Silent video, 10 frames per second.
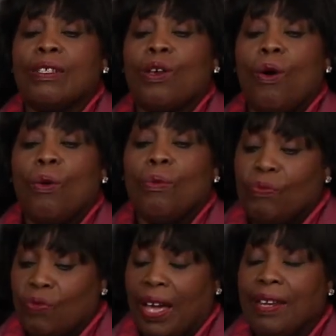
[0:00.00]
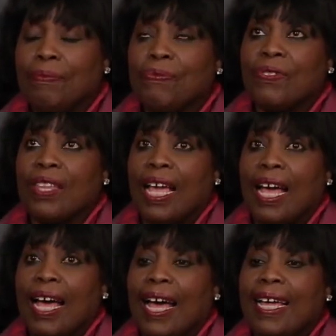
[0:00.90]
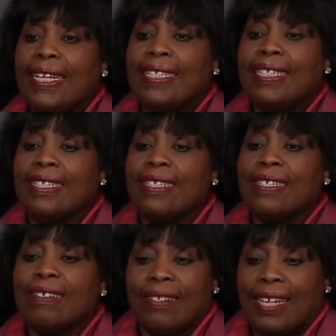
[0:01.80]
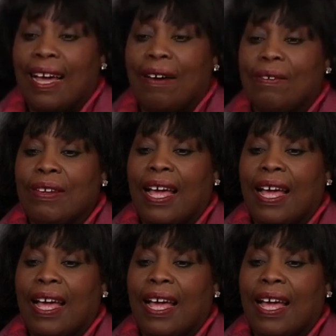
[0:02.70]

So, fine. And got down,